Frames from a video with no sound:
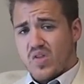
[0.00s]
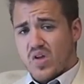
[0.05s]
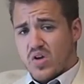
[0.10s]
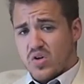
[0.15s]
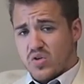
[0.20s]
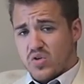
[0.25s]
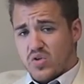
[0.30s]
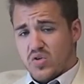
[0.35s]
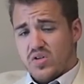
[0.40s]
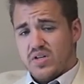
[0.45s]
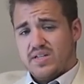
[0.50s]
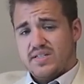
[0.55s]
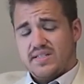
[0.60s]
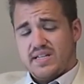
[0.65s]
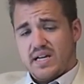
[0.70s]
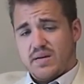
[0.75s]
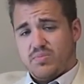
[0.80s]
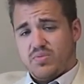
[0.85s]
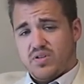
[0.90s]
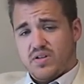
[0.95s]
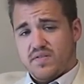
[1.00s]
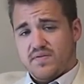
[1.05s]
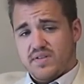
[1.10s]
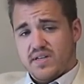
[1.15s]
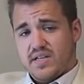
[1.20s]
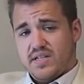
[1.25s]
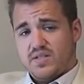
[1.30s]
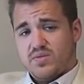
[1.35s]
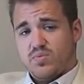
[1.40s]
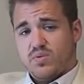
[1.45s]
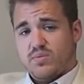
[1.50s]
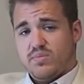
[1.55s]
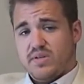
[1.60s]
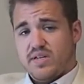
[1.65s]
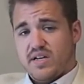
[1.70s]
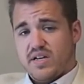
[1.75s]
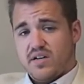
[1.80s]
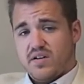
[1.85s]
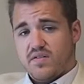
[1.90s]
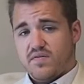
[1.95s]
A good example of this would be
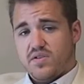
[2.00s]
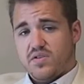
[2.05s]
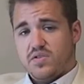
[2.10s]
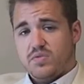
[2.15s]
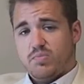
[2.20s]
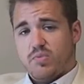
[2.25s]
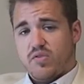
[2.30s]
interviews